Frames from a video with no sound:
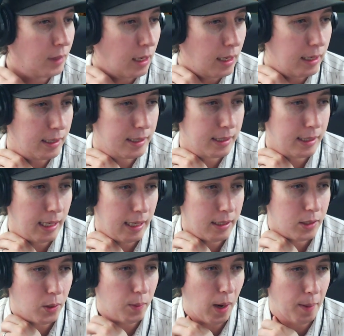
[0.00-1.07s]
Is
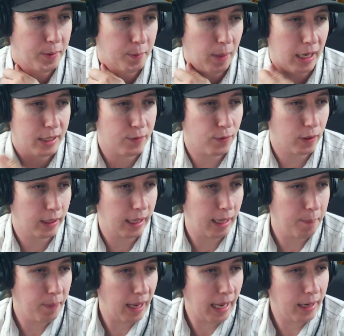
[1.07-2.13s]
Sandstorm optimized for
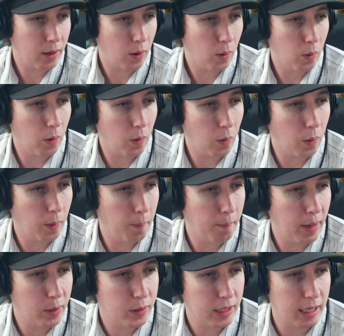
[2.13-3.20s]
gamepad or
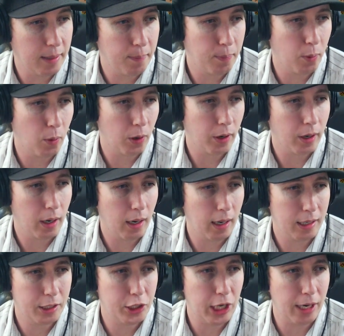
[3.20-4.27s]
mouse keyboard?
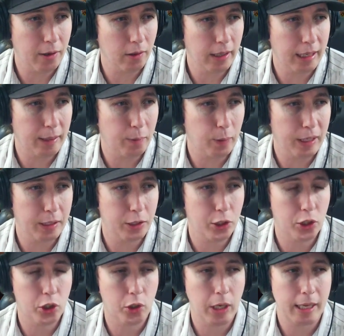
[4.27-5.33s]
Generally, we
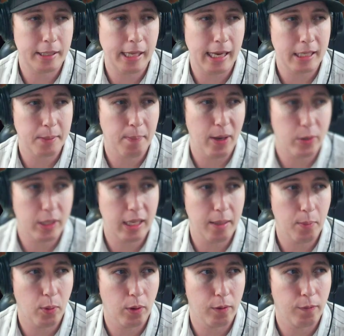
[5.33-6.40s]
test mouse
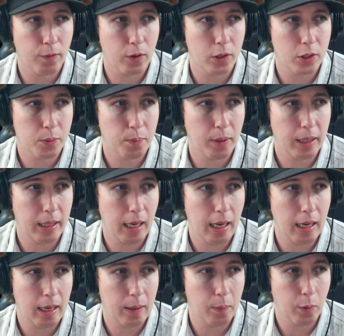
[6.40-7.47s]
keyboard first, but
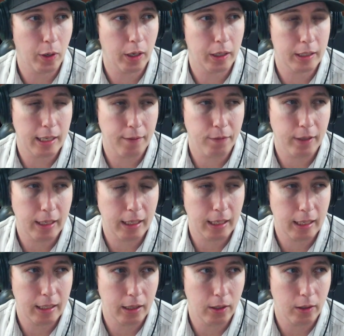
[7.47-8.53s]
we're definitely
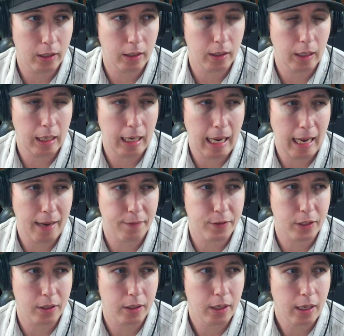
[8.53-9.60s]
going to have
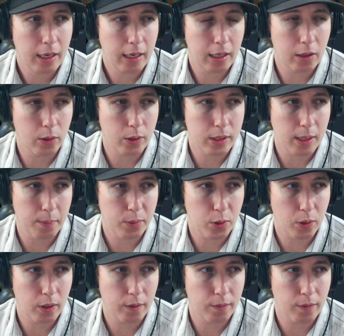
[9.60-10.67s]
to include some
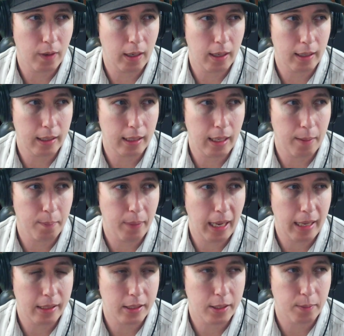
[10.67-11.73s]
sort of
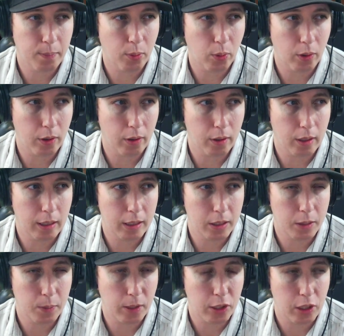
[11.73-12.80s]
gamepad support,
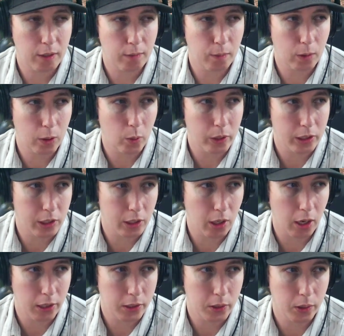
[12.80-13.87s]
especially if we're going to
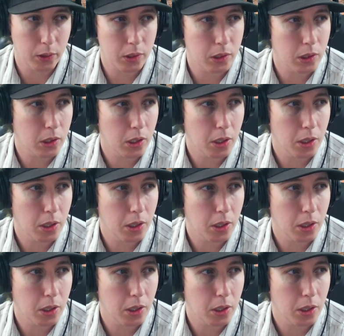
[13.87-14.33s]
consoles.